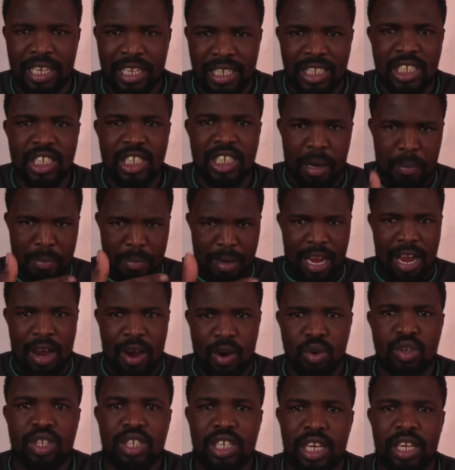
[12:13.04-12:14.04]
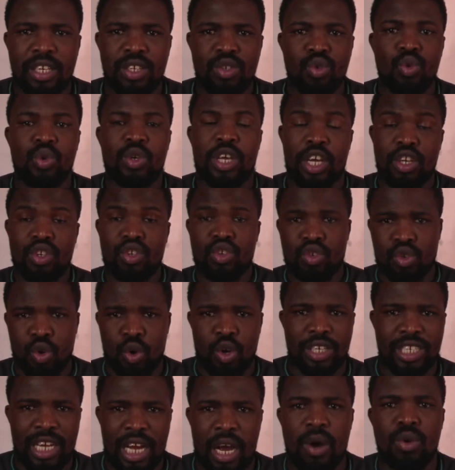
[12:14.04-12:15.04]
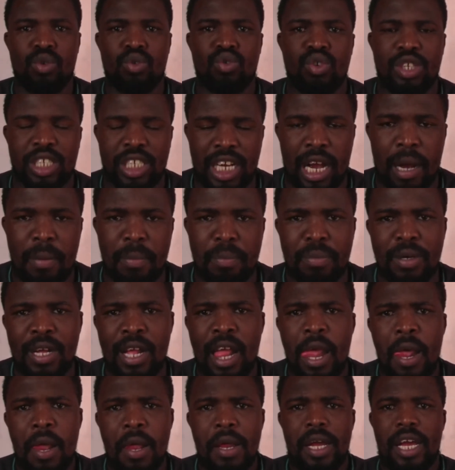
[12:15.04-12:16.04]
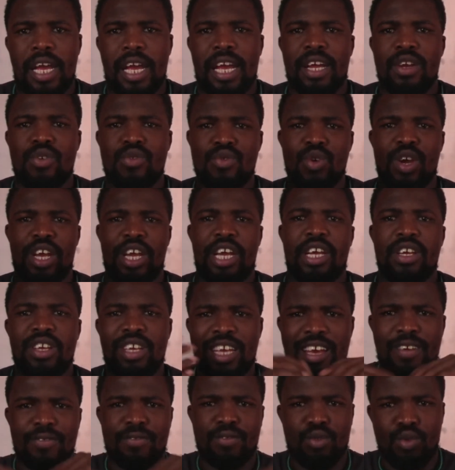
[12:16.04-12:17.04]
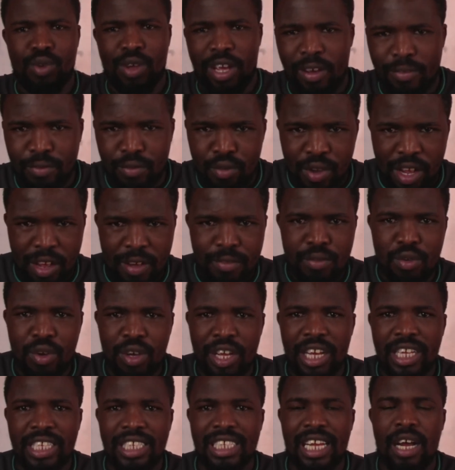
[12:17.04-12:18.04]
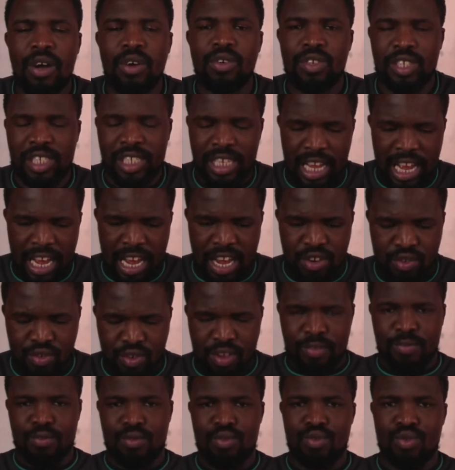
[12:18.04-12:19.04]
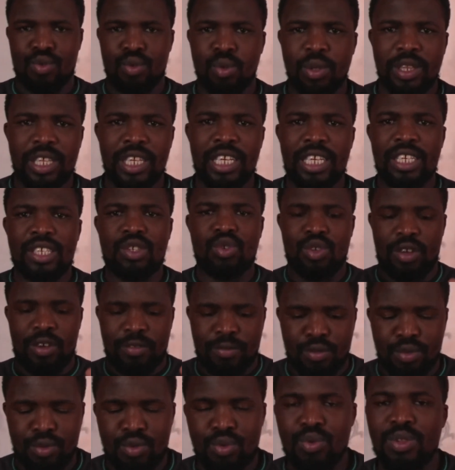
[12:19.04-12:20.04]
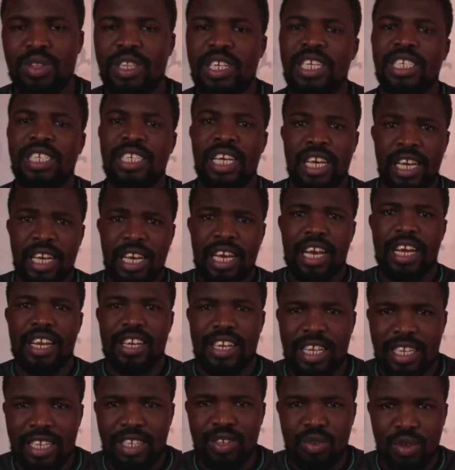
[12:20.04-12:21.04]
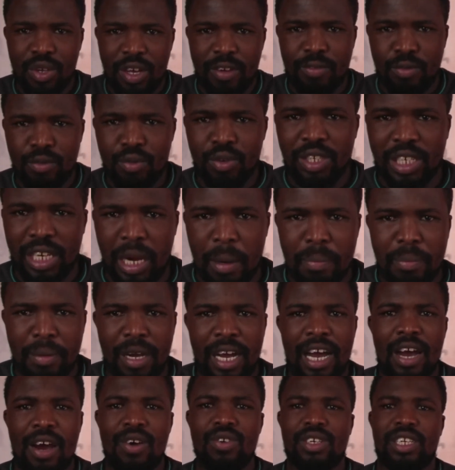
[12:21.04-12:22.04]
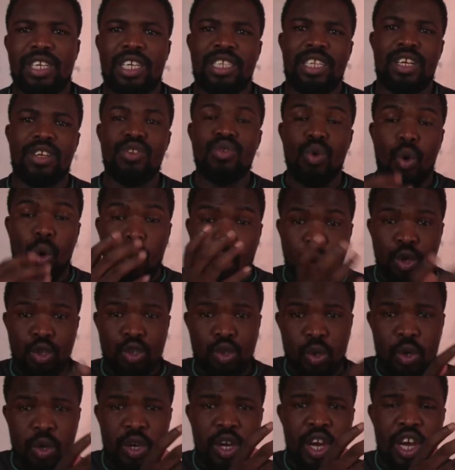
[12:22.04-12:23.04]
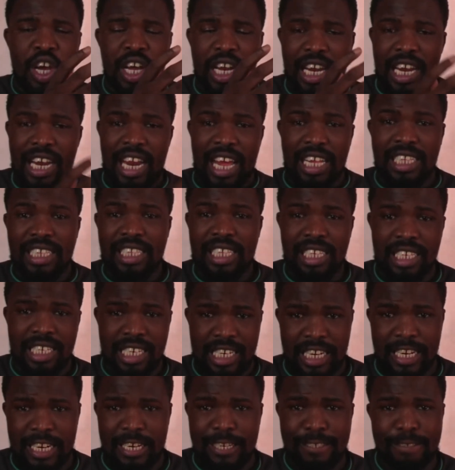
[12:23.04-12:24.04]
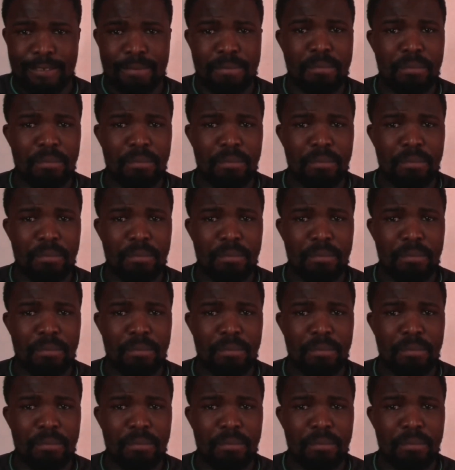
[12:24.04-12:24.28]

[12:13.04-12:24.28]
jump out, and you get taught how to jump, and where you have to have your hands outside. You have to do this, you have to do this, and then you have to jump out, and then you also learn the drills.